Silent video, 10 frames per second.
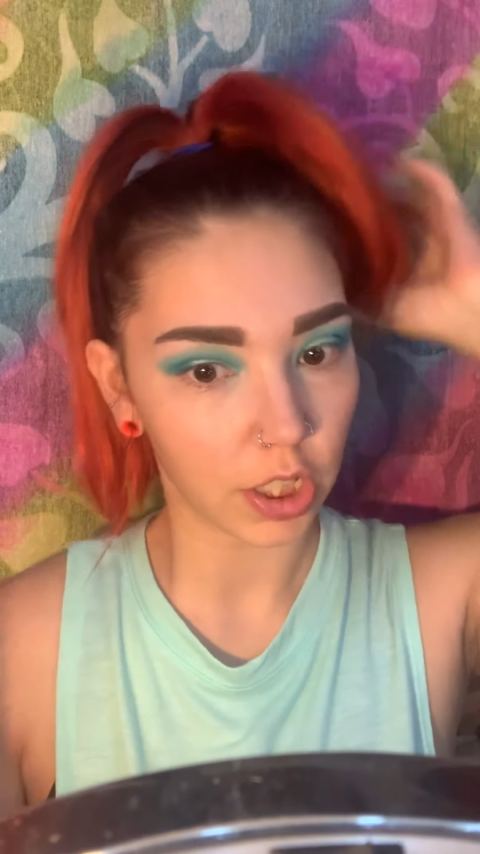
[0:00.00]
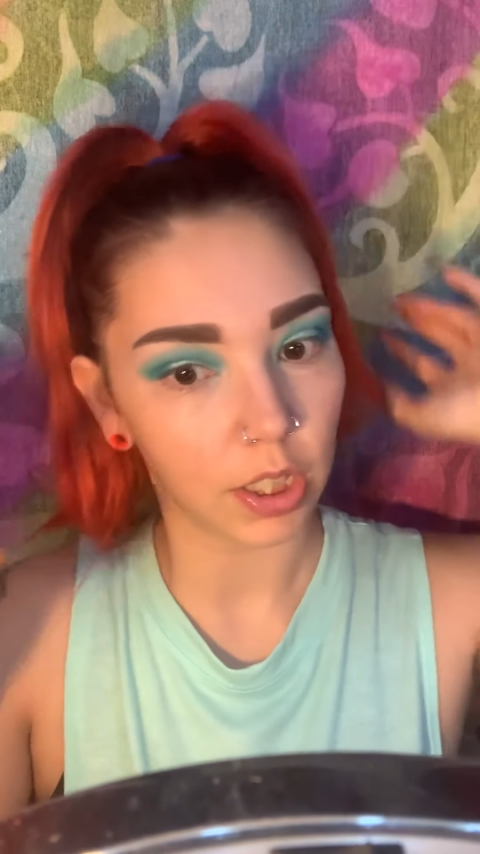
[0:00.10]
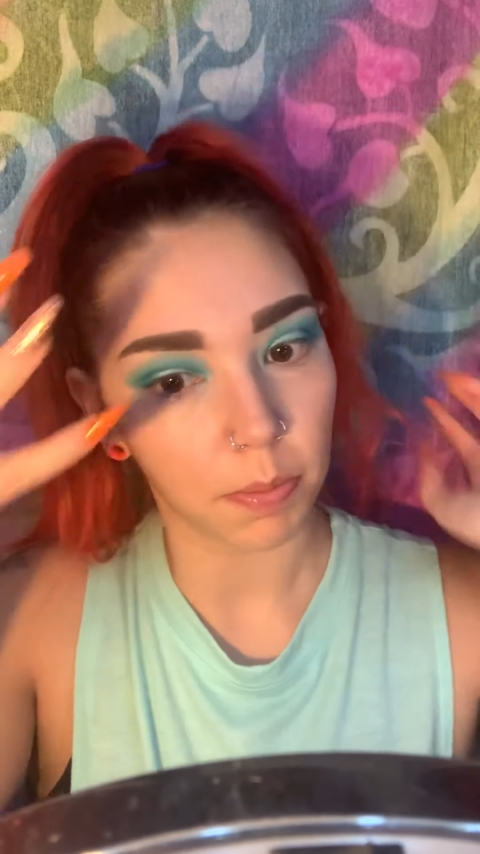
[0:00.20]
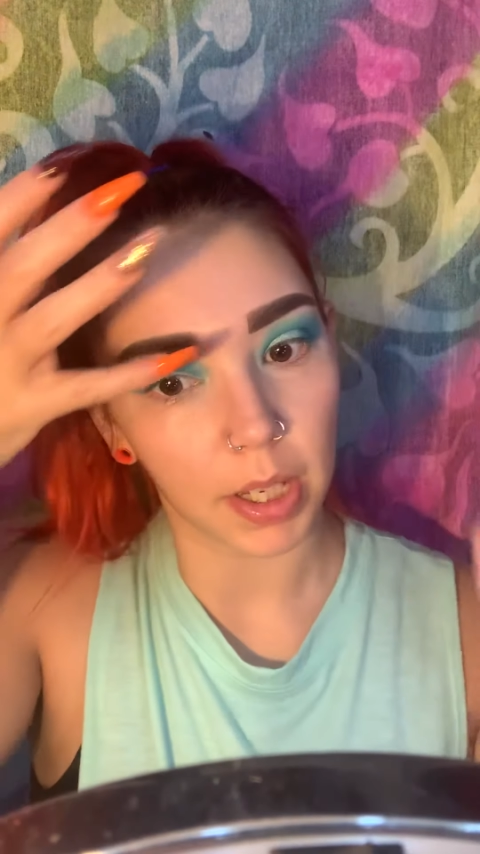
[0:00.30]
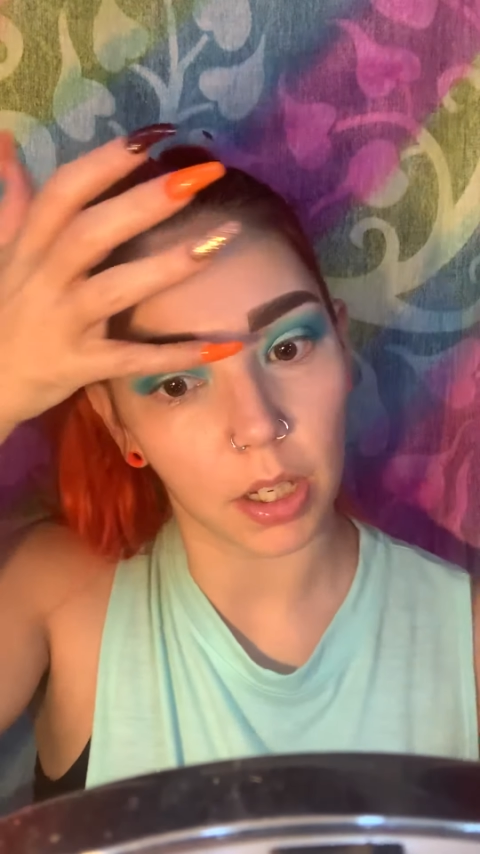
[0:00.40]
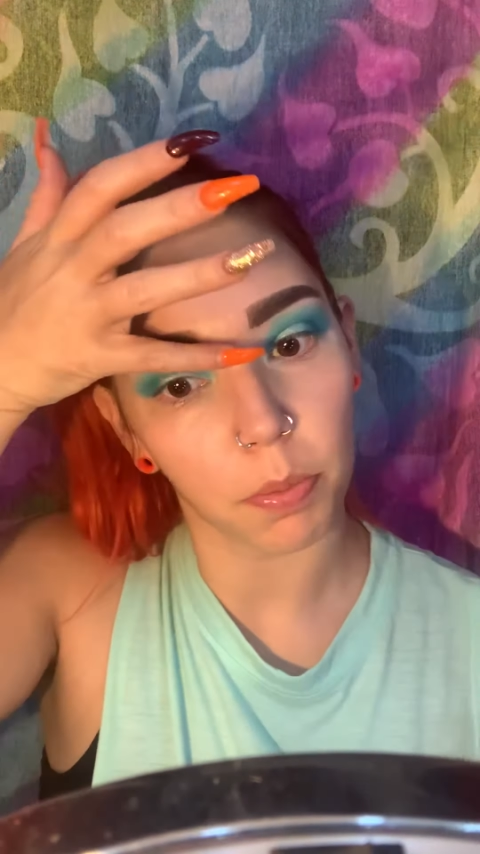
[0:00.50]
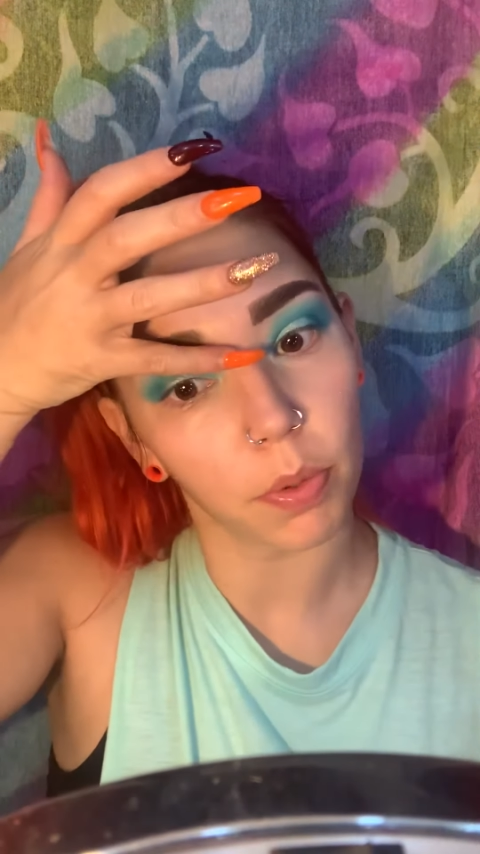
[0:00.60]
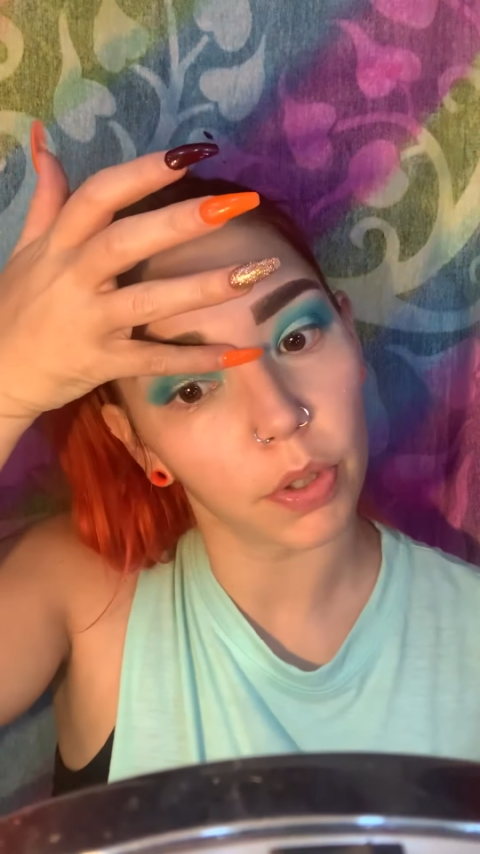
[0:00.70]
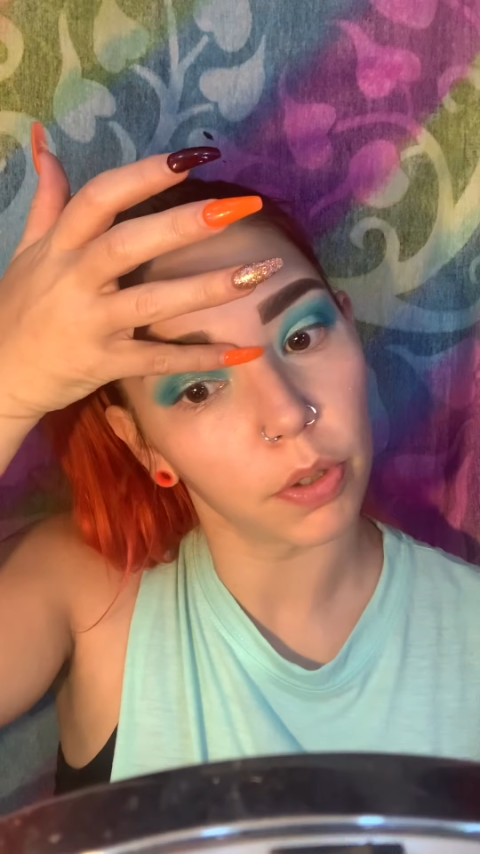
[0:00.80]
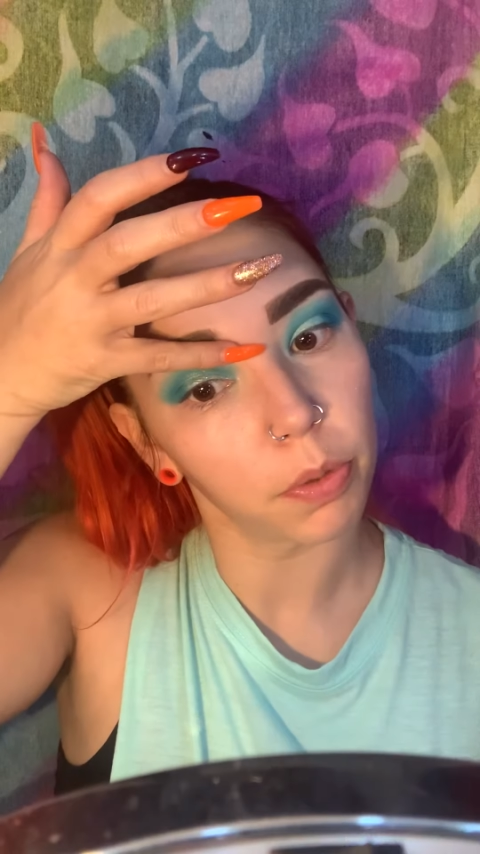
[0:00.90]
in the makeup
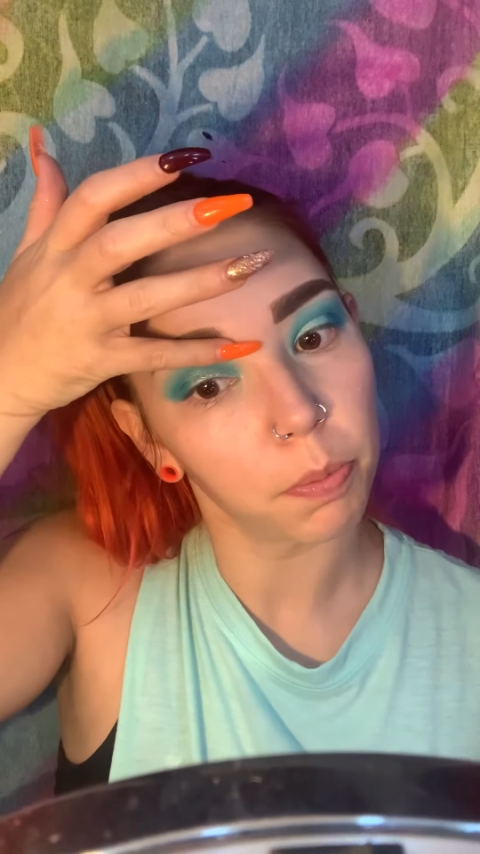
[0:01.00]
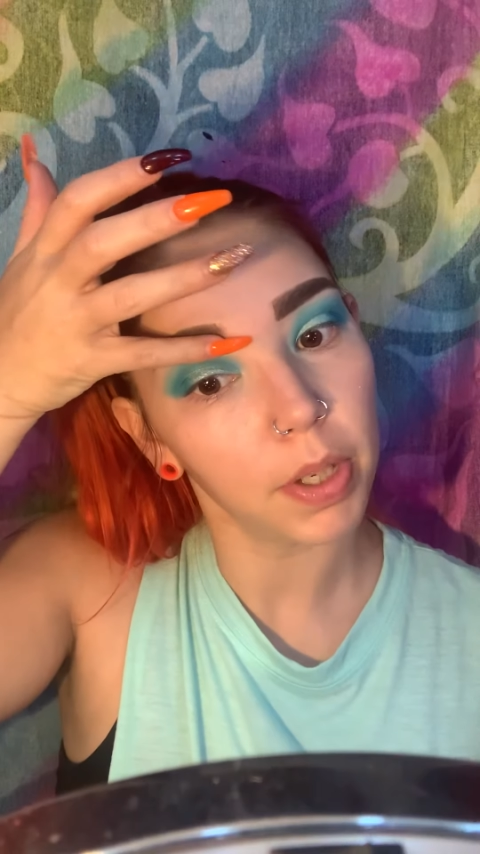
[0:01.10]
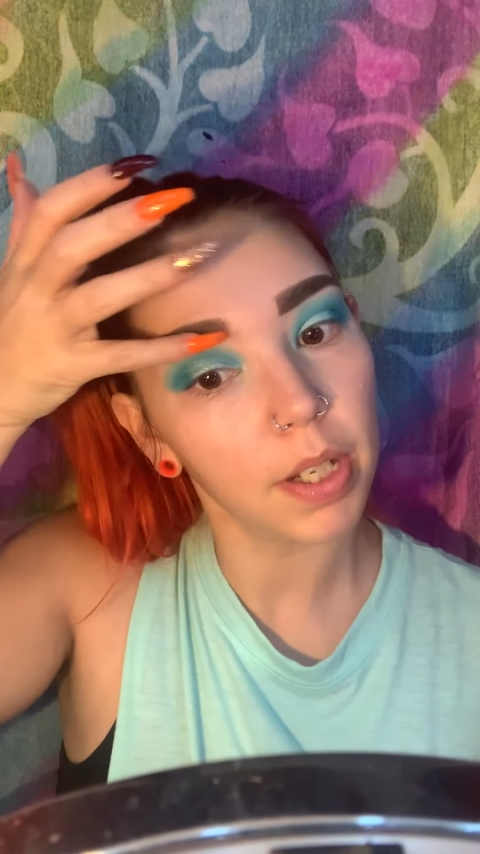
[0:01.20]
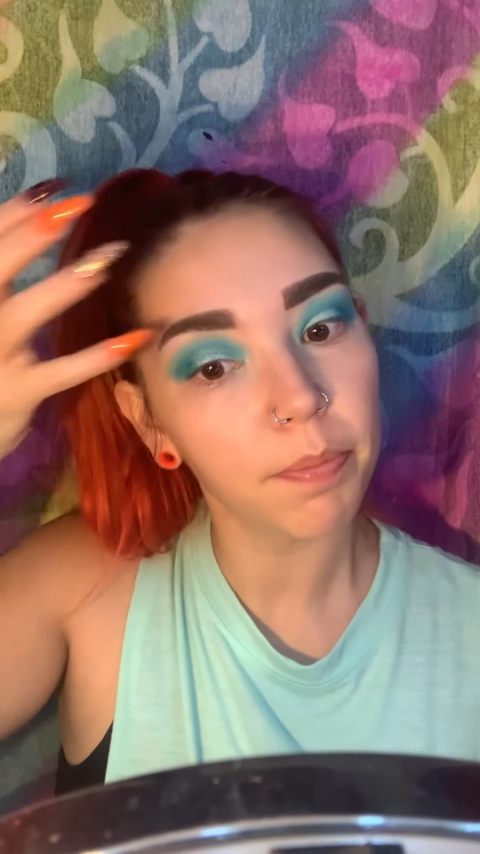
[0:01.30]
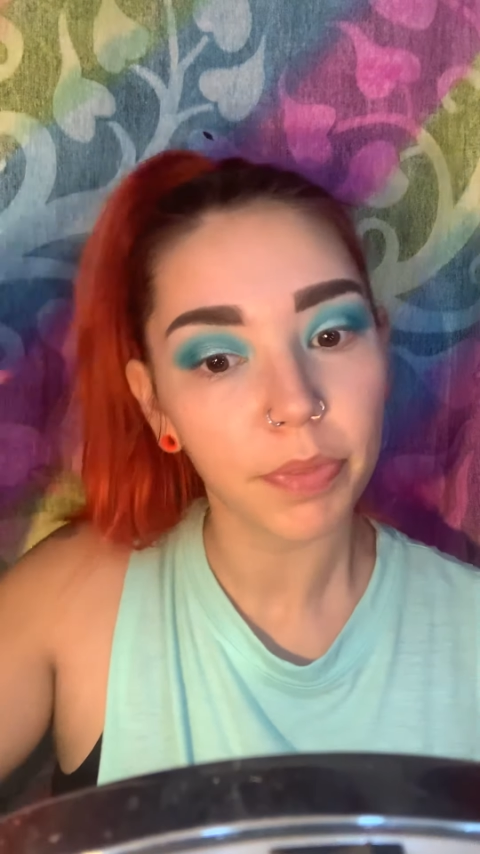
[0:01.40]
world, but